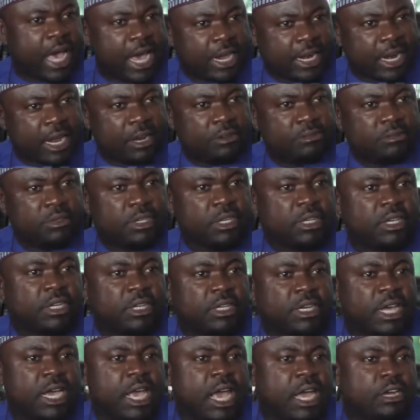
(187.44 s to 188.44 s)
around,
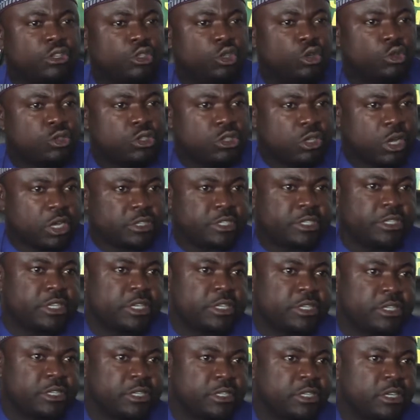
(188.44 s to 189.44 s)
they can do
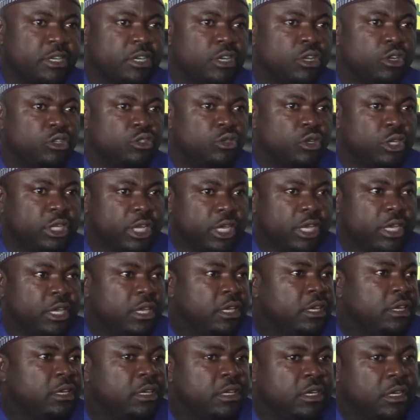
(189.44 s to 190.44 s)
justice to
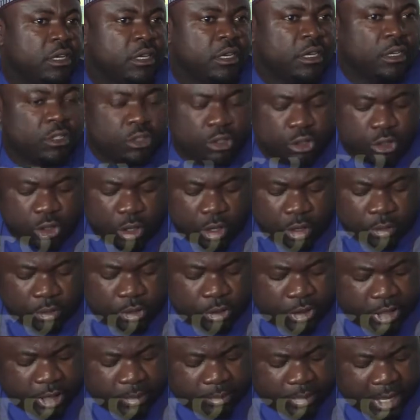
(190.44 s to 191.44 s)
the
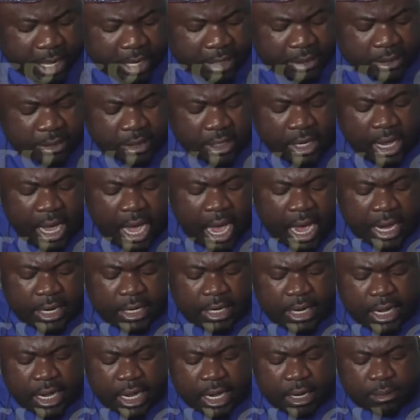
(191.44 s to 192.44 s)
bed.
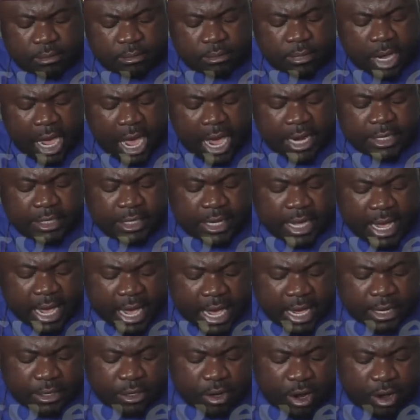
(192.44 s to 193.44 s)
And at the
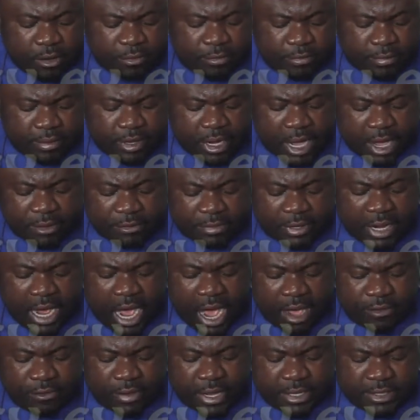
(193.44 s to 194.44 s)
end of every
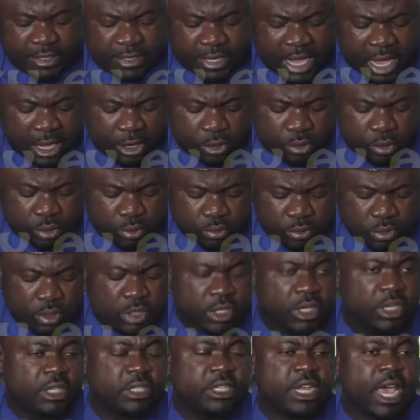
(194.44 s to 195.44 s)
harvest cycle,
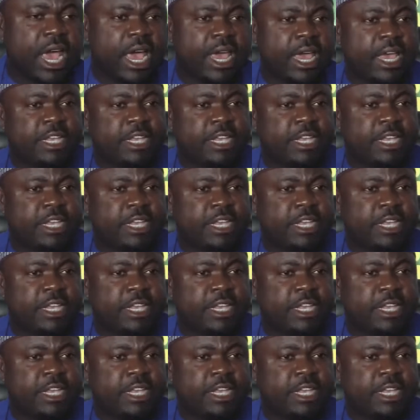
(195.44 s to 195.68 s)
they are